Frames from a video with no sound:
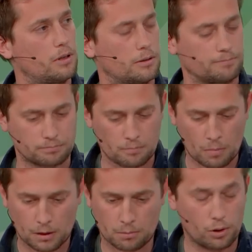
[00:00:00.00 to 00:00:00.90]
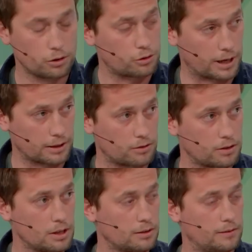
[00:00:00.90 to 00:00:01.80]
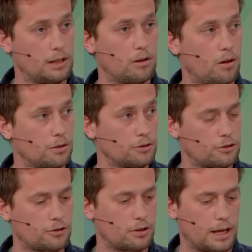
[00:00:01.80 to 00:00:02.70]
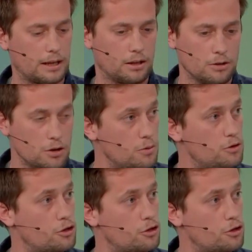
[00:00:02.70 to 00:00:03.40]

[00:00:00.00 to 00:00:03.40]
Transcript: um, Bolt Threads, they launched a new